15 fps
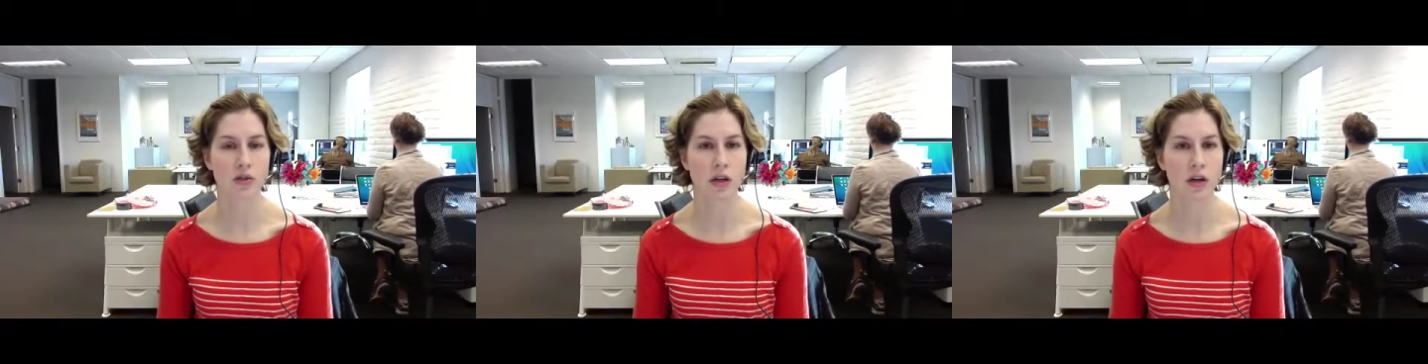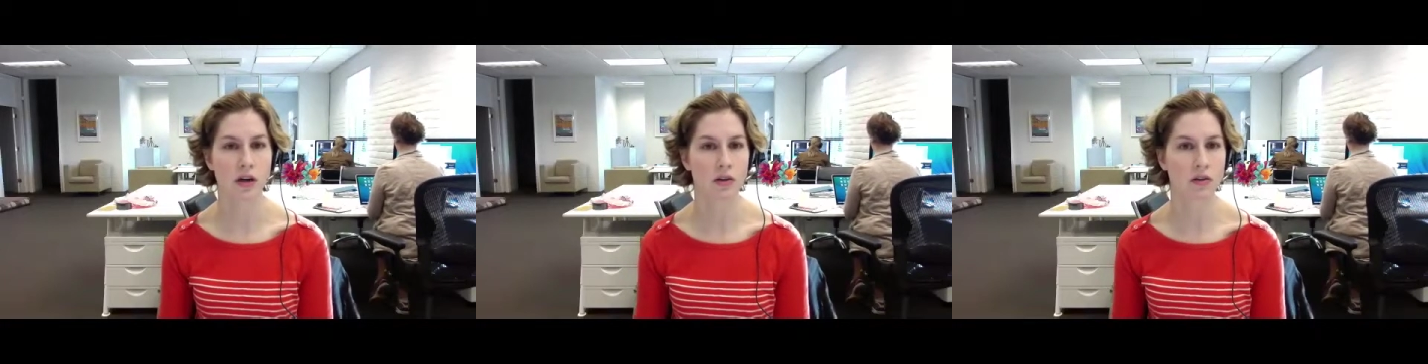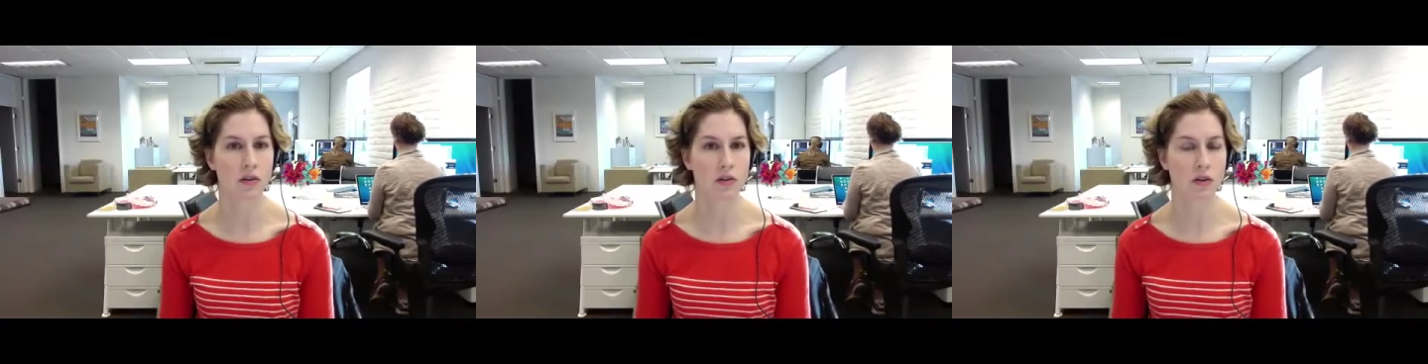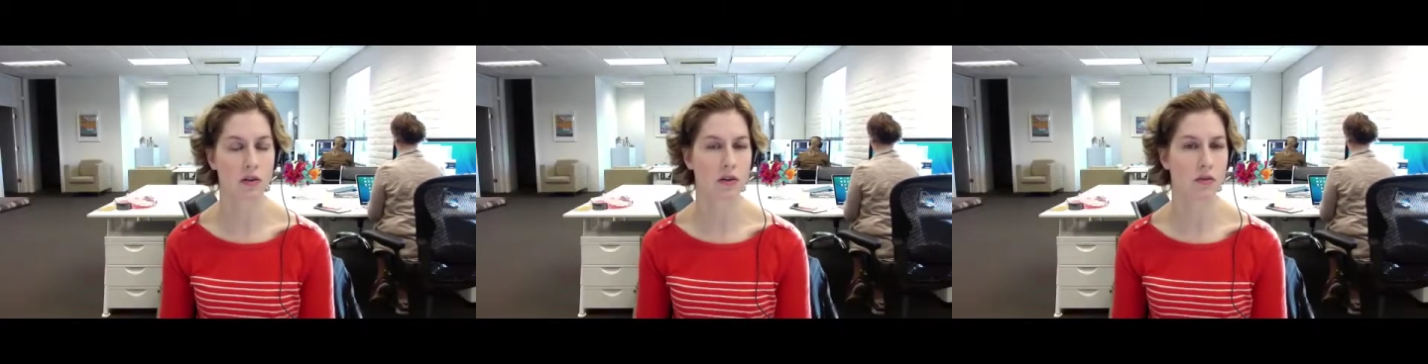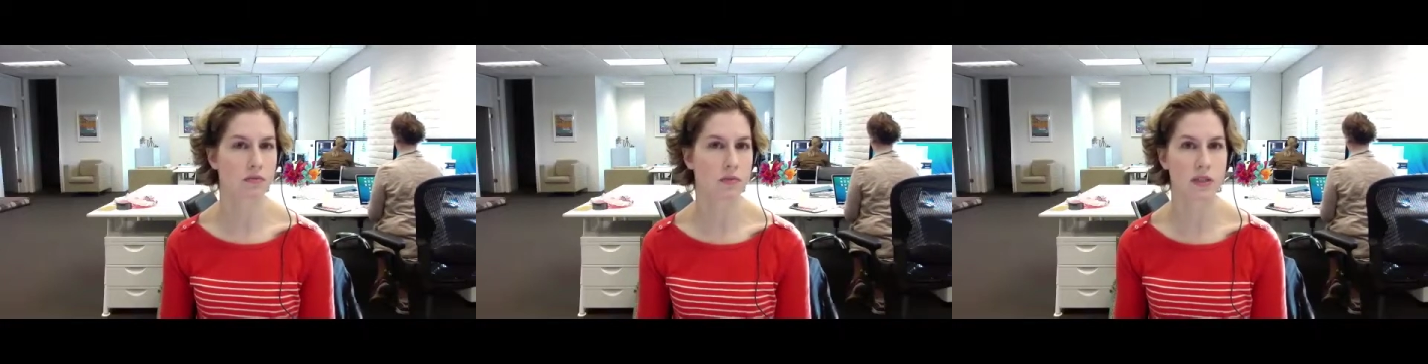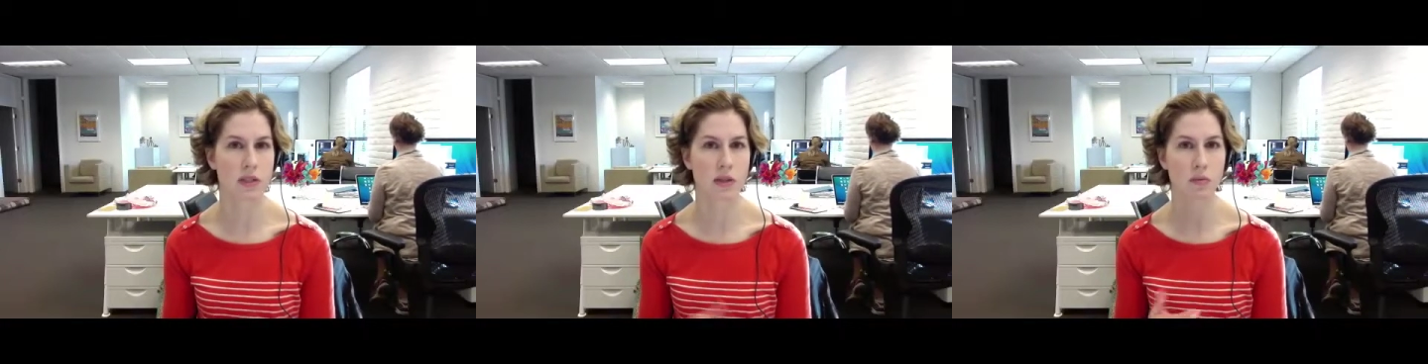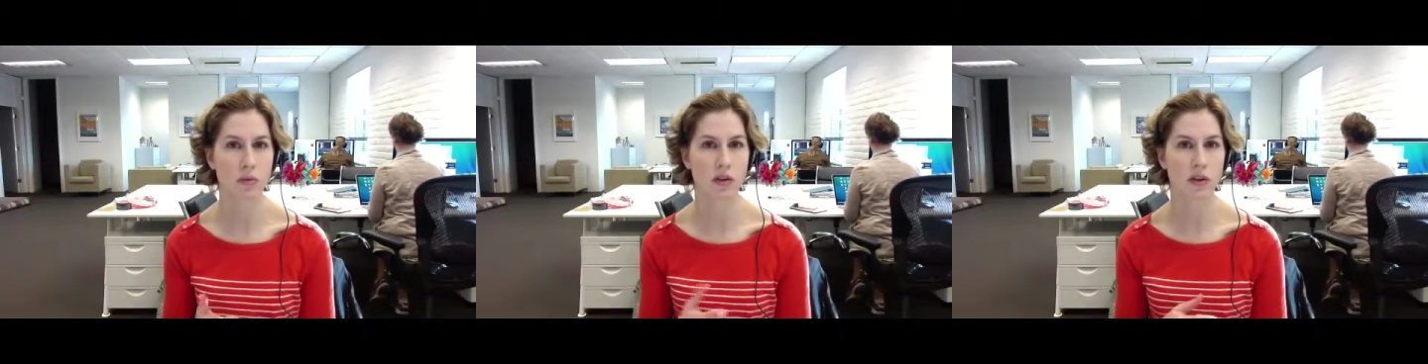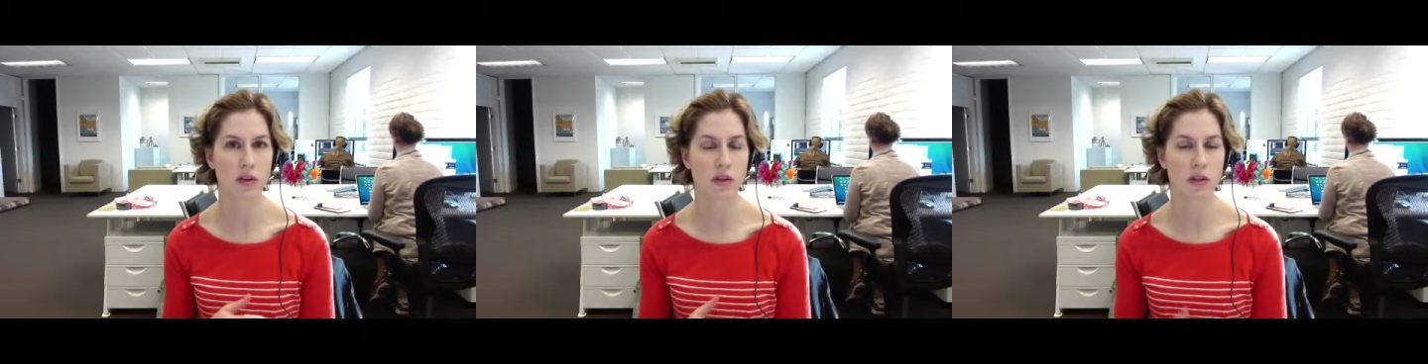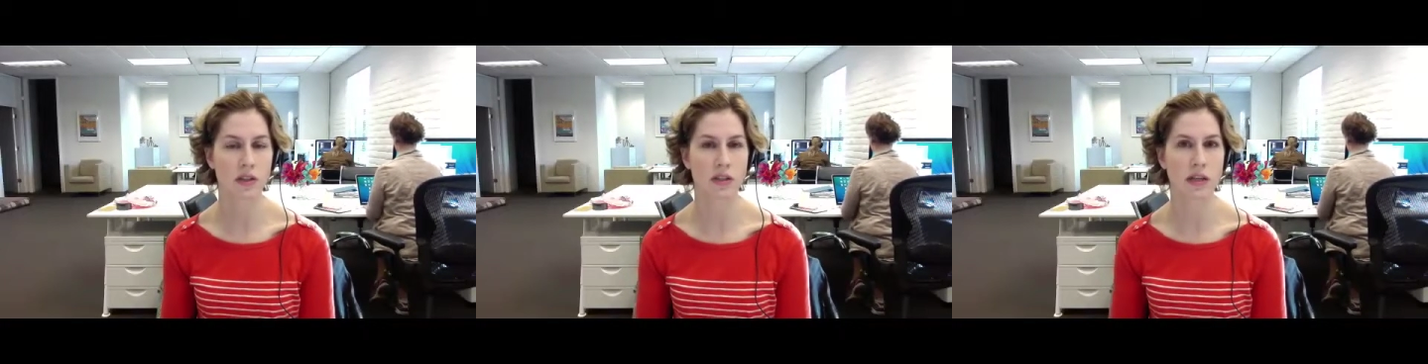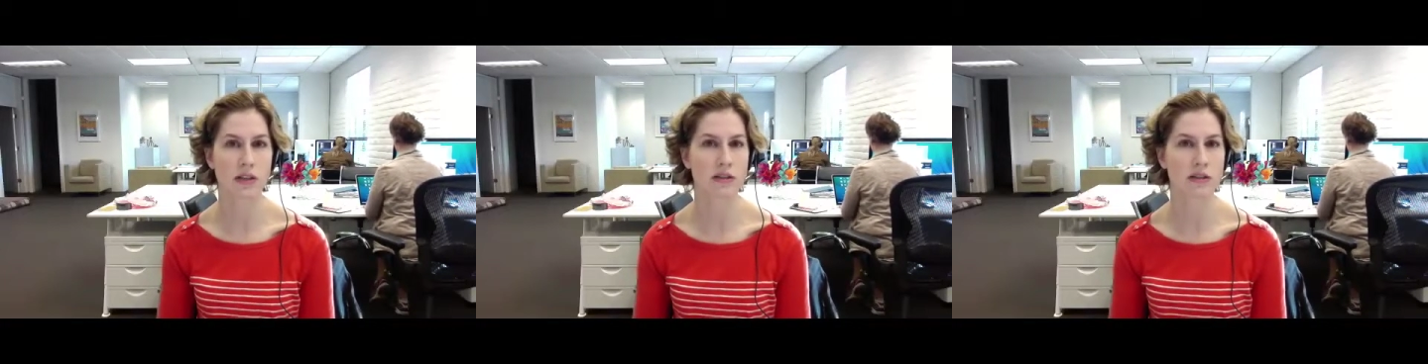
Are they similar in sense,